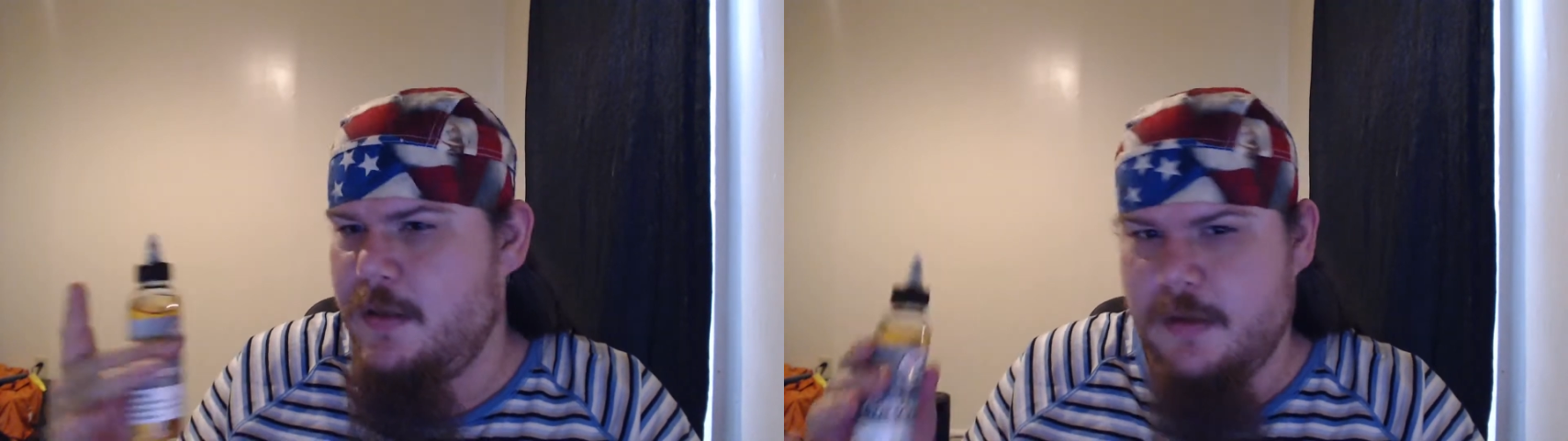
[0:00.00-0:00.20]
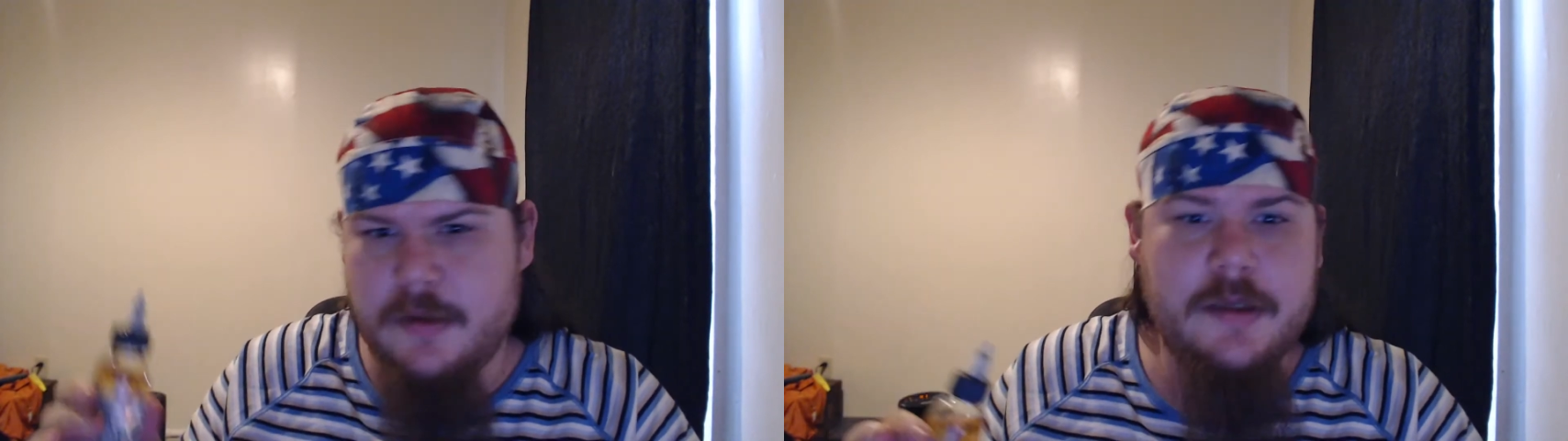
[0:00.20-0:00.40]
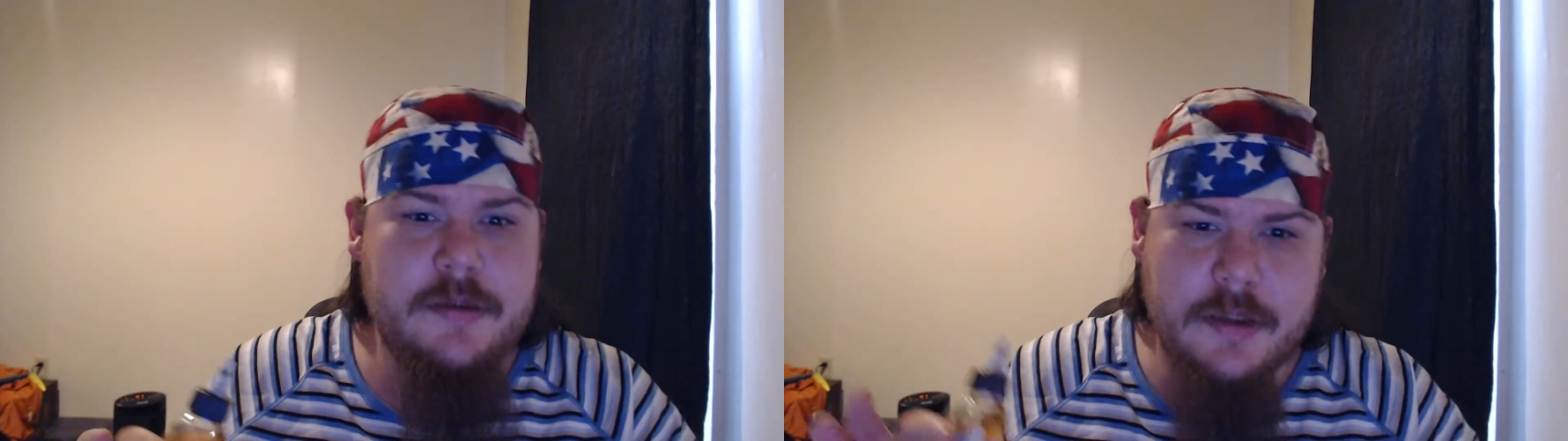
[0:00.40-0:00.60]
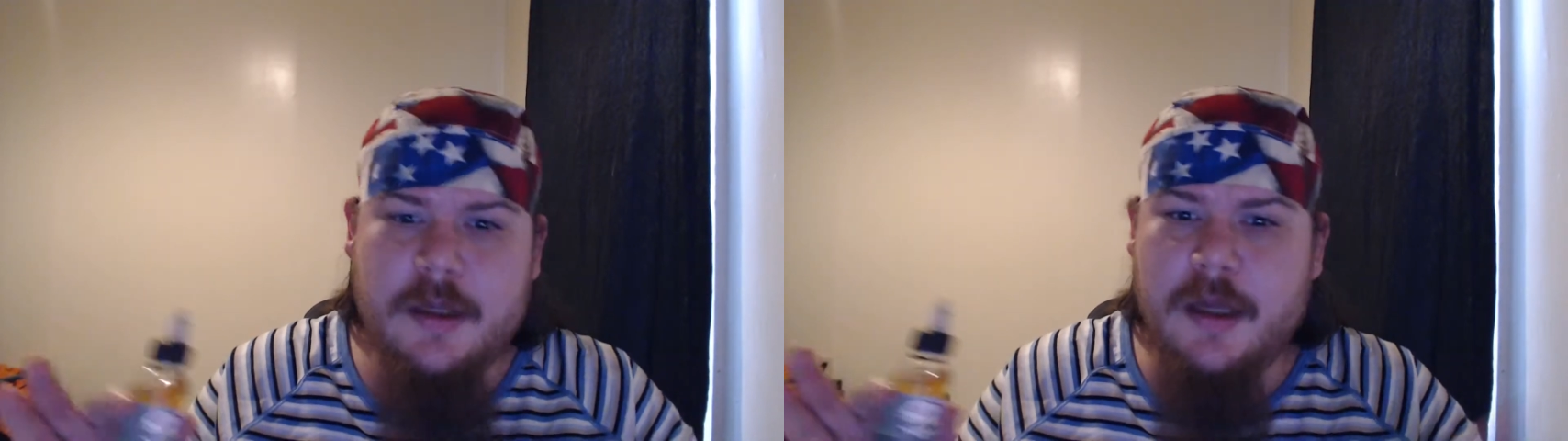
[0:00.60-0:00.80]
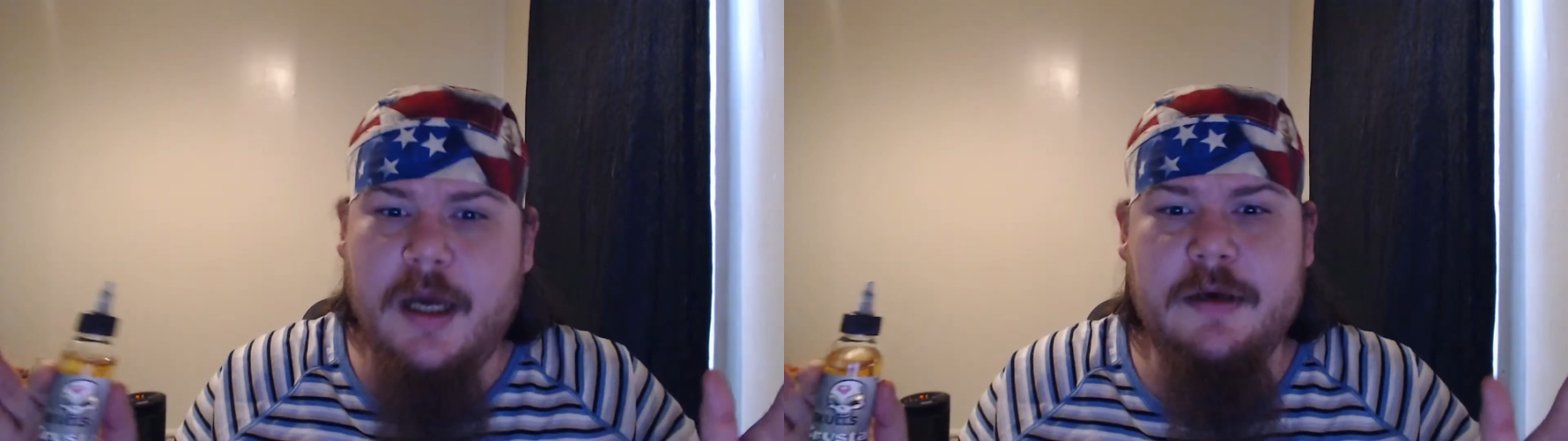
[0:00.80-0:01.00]

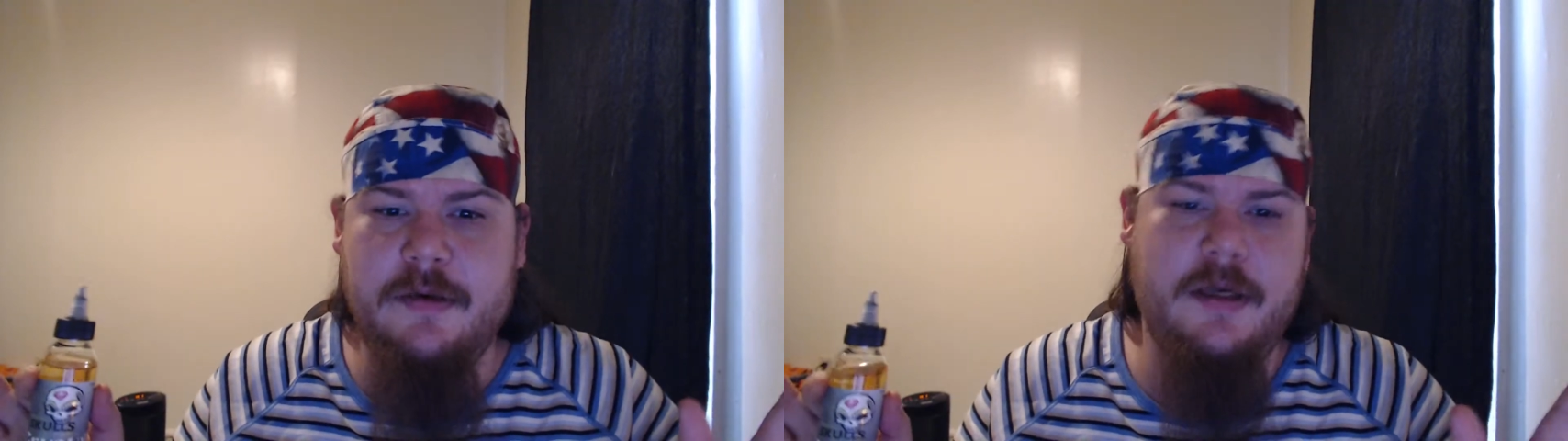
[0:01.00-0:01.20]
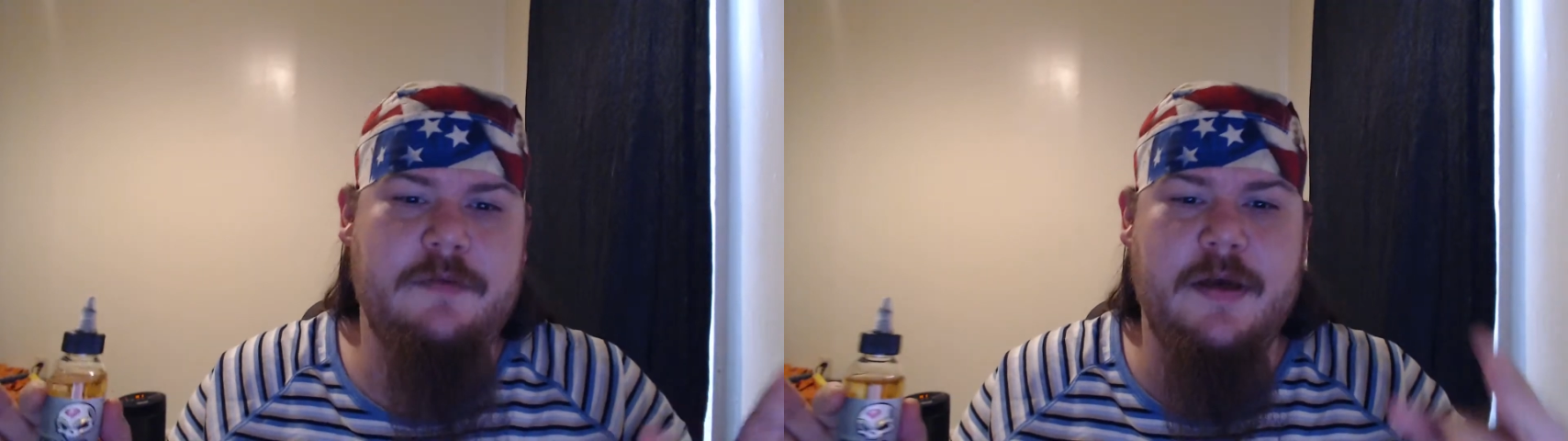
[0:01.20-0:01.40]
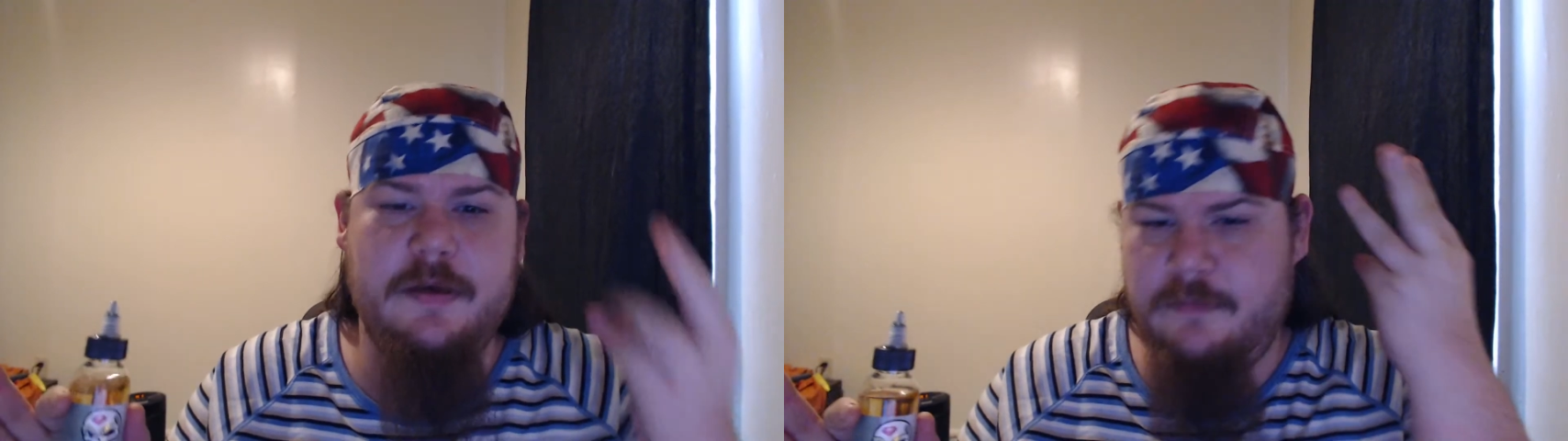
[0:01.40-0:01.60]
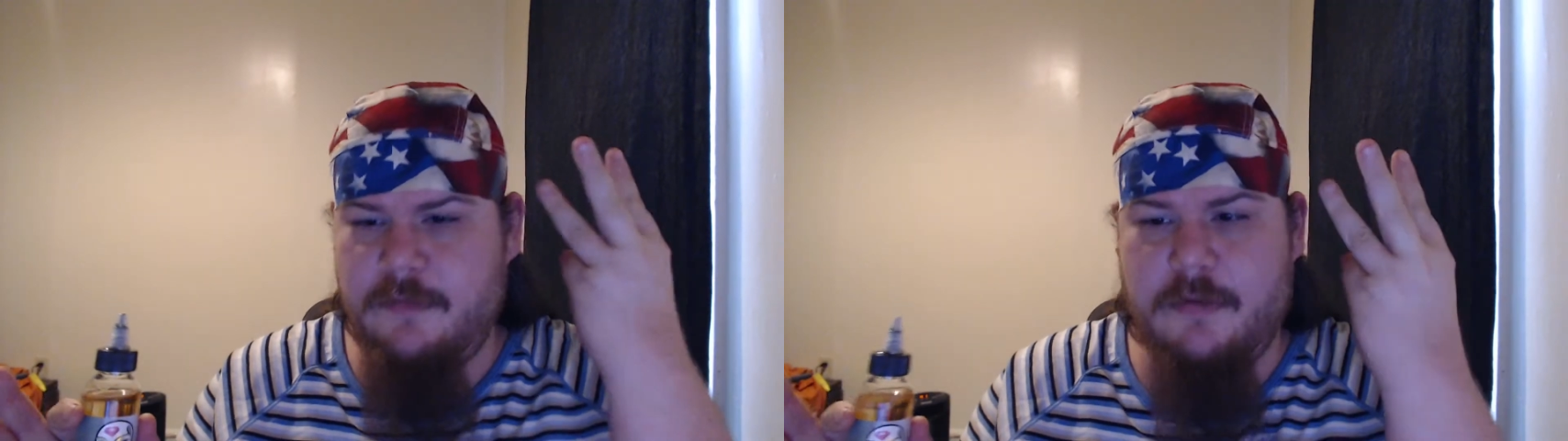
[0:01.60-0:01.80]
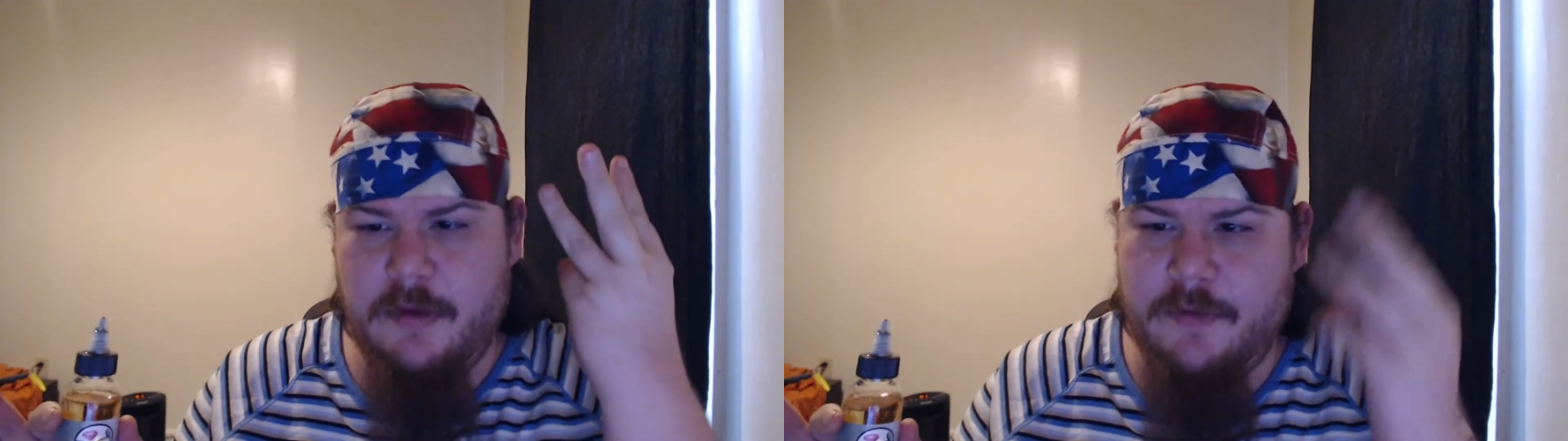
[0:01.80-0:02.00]
I've had
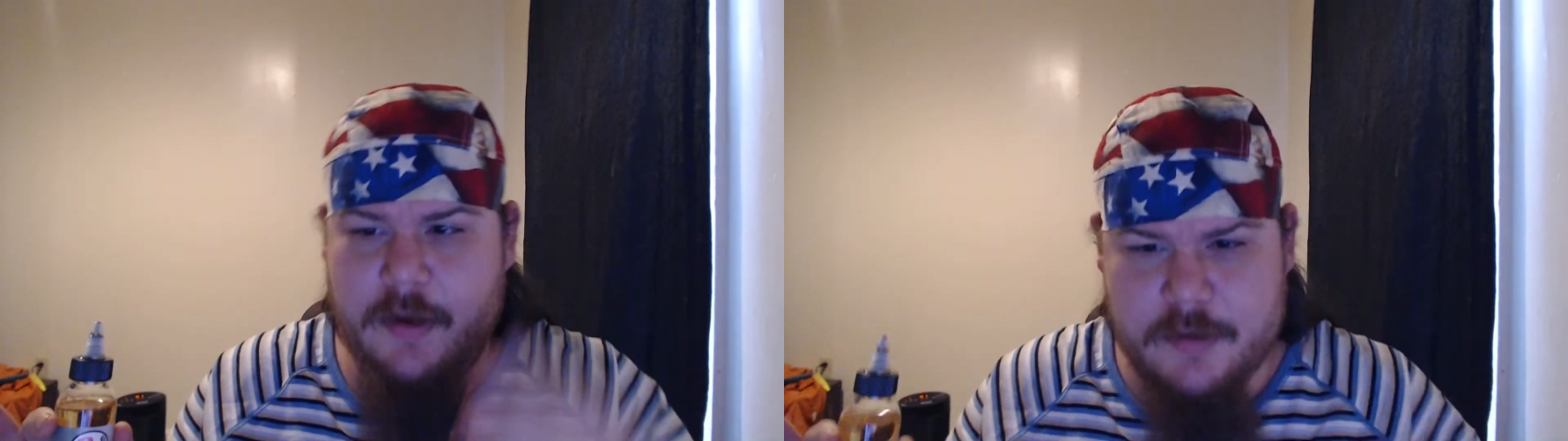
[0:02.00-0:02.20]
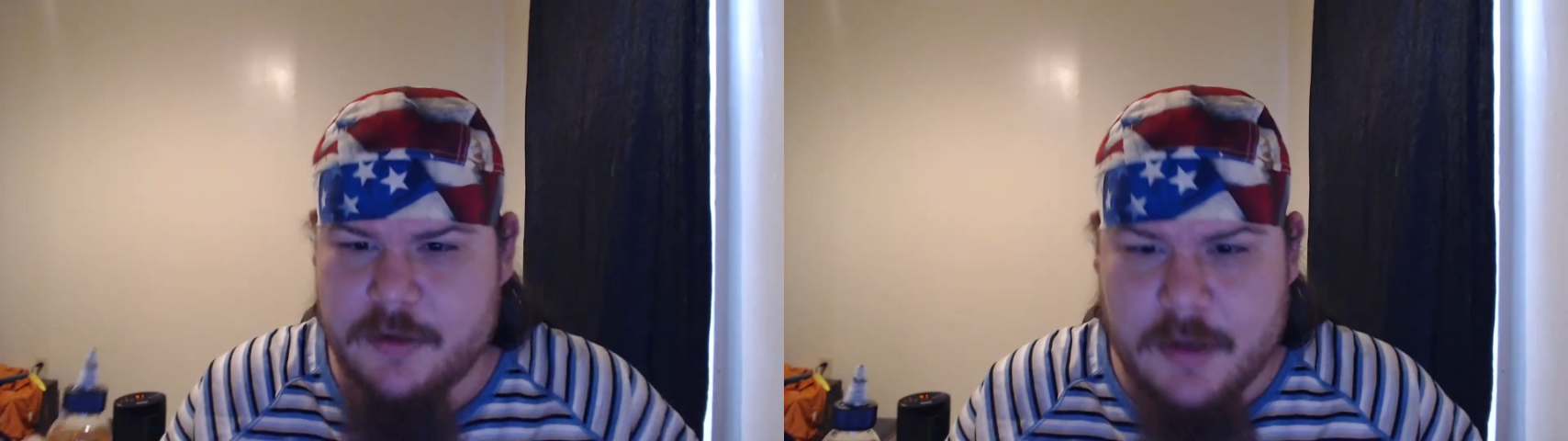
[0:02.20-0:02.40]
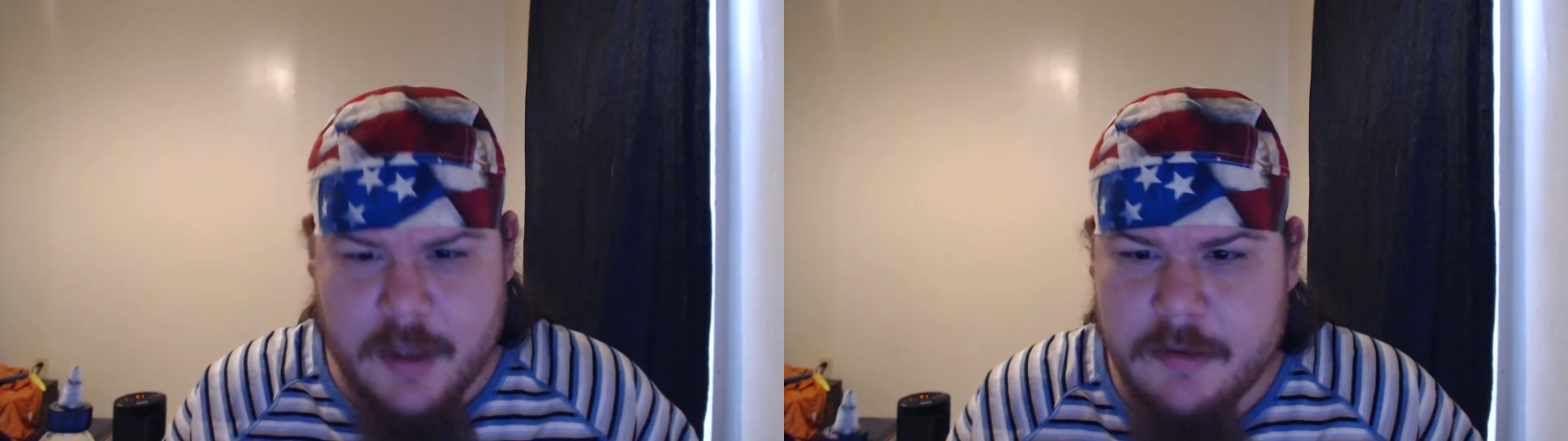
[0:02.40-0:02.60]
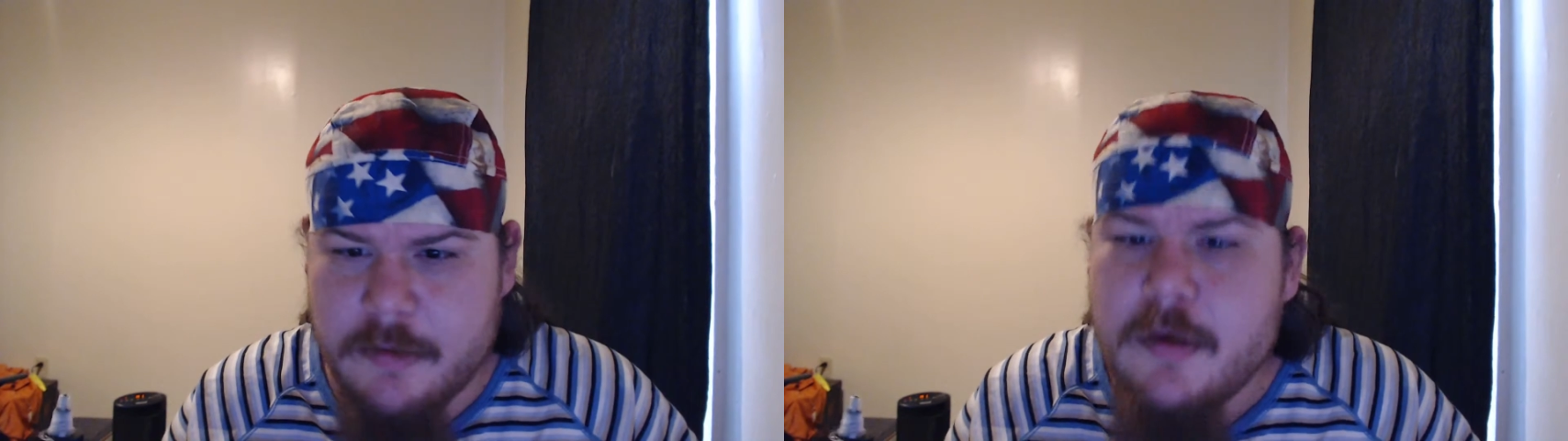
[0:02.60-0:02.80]
three fathers, okay?